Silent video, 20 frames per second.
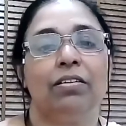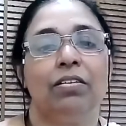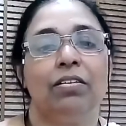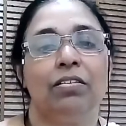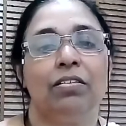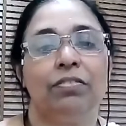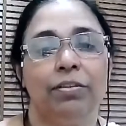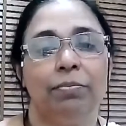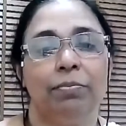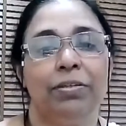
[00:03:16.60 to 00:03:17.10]

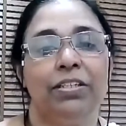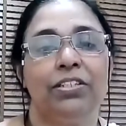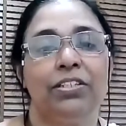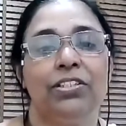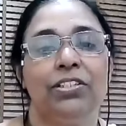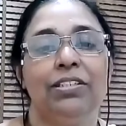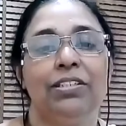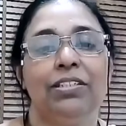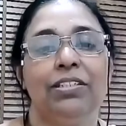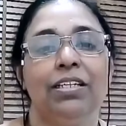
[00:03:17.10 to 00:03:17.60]
of the
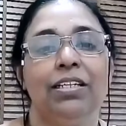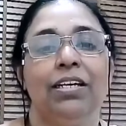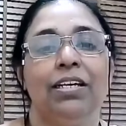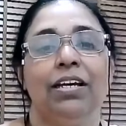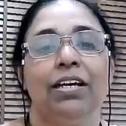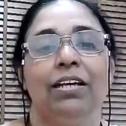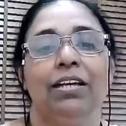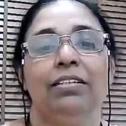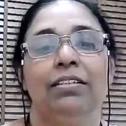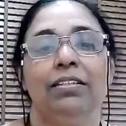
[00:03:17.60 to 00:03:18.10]
patient
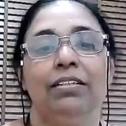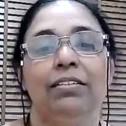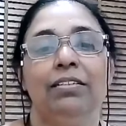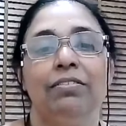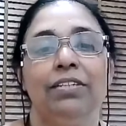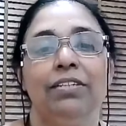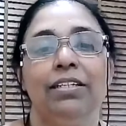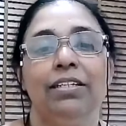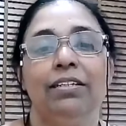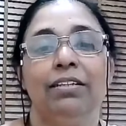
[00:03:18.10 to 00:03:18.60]
and
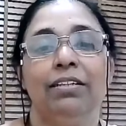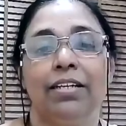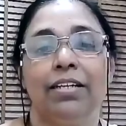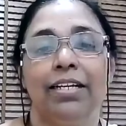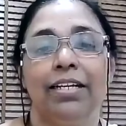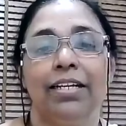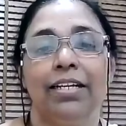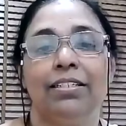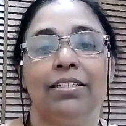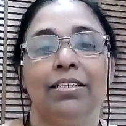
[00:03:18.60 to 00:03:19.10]
delivering
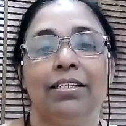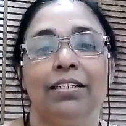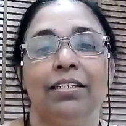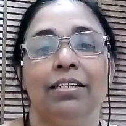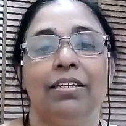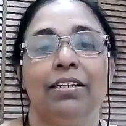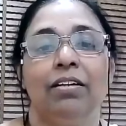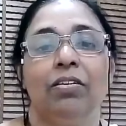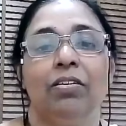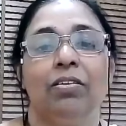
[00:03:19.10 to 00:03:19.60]
great
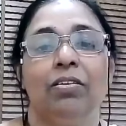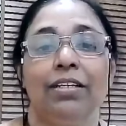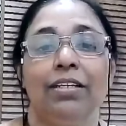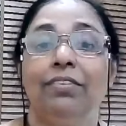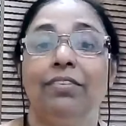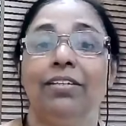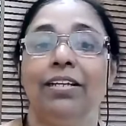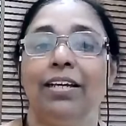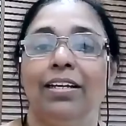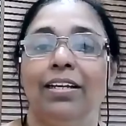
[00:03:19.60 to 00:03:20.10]
or
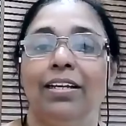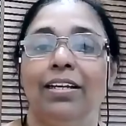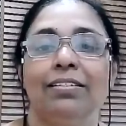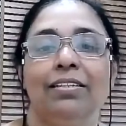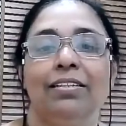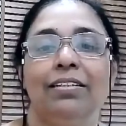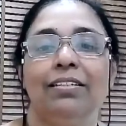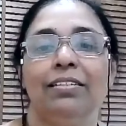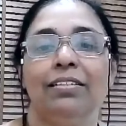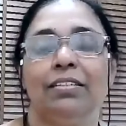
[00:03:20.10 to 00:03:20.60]
even
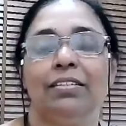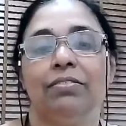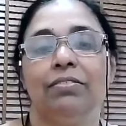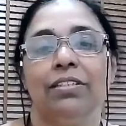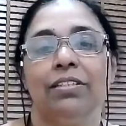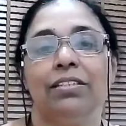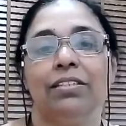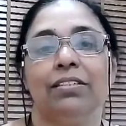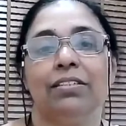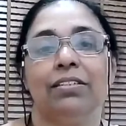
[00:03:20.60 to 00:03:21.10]
excellent
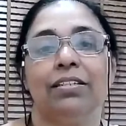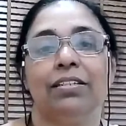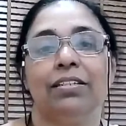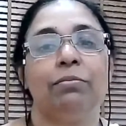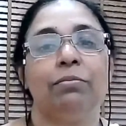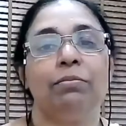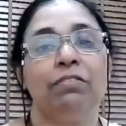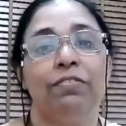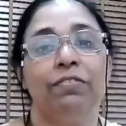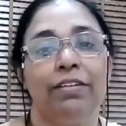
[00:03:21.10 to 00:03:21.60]
service can
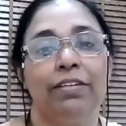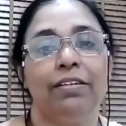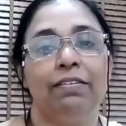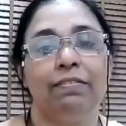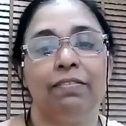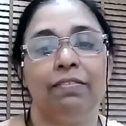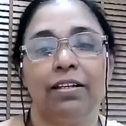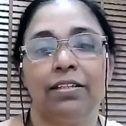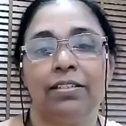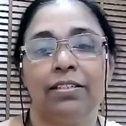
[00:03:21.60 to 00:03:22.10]
be very
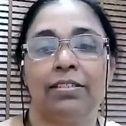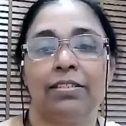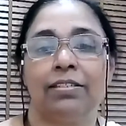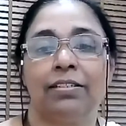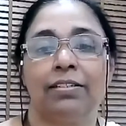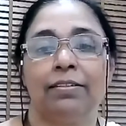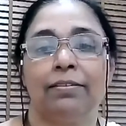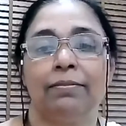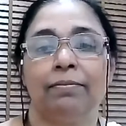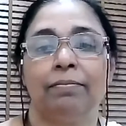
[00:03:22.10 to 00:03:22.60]
vast.
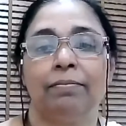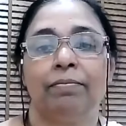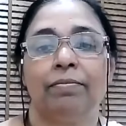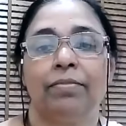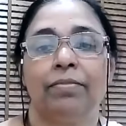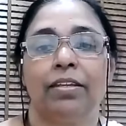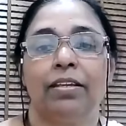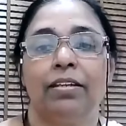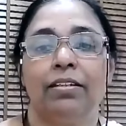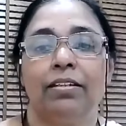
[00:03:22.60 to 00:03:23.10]

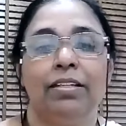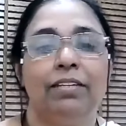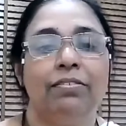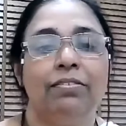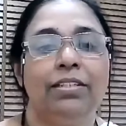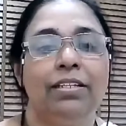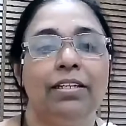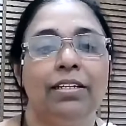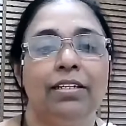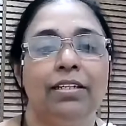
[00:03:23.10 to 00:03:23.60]

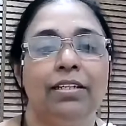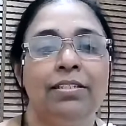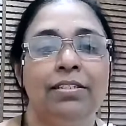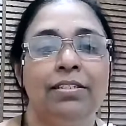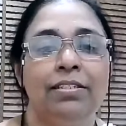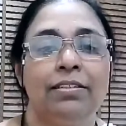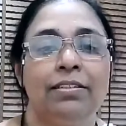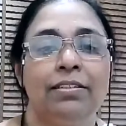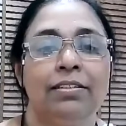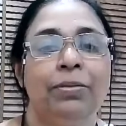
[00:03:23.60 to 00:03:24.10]
Nevertheless,
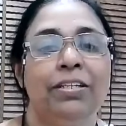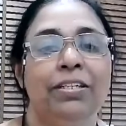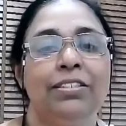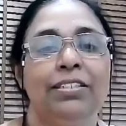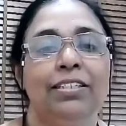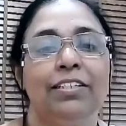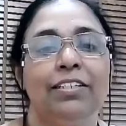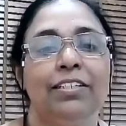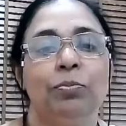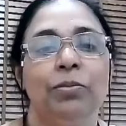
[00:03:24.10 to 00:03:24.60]
the patient
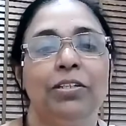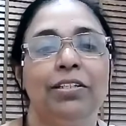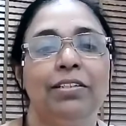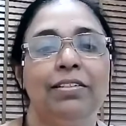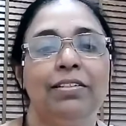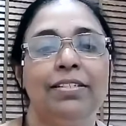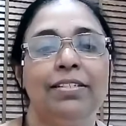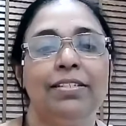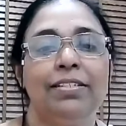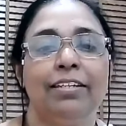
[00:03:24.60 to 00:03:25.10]

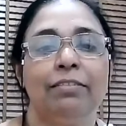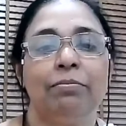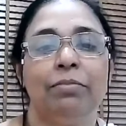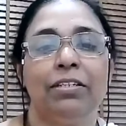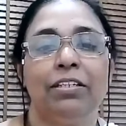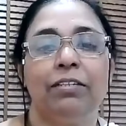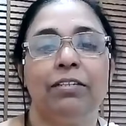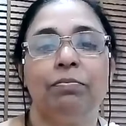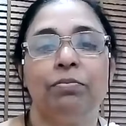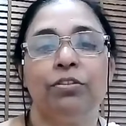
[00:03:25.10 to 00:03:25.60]
experience can
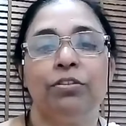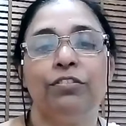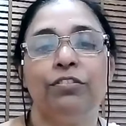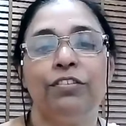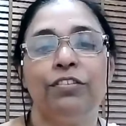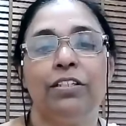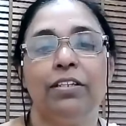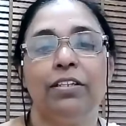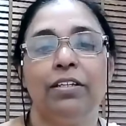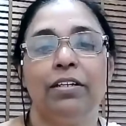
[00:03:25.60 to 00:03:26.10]
be
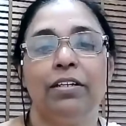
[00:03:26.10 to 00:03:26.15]
improved